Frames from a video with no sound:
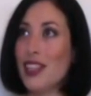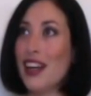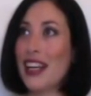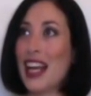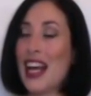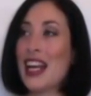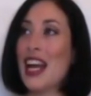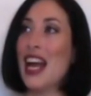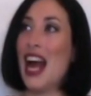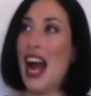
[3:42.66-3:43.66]
Okay,
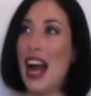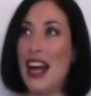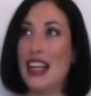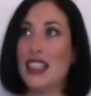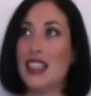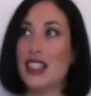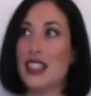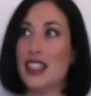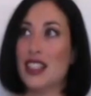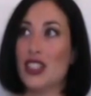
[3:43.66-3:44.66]

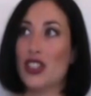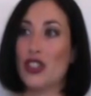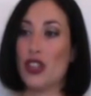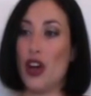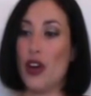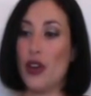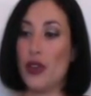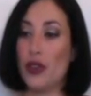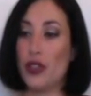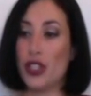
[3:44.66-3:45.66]
and so
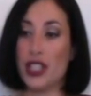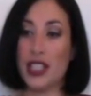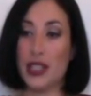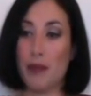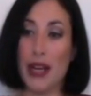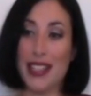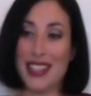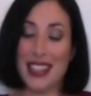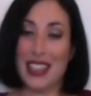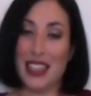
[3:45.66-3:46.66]
she's
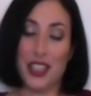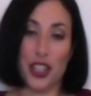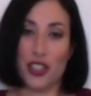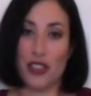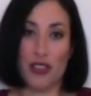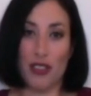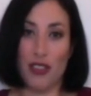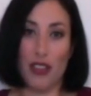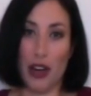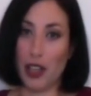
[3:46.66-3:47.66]

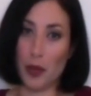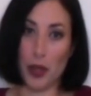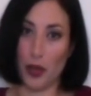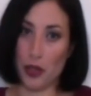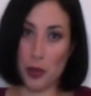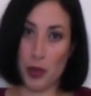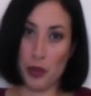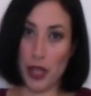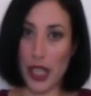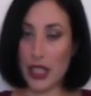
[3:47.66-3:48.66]
growing up in a hospital
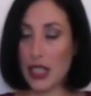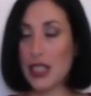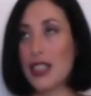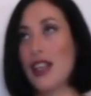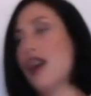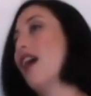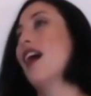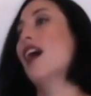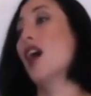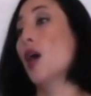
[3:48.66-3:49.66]
bed.
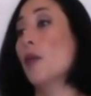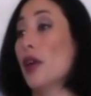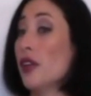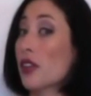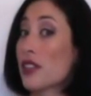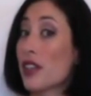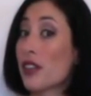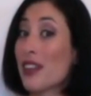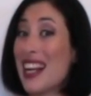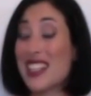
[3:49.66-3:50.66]
Not so
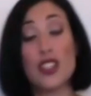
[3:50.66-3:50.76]
great.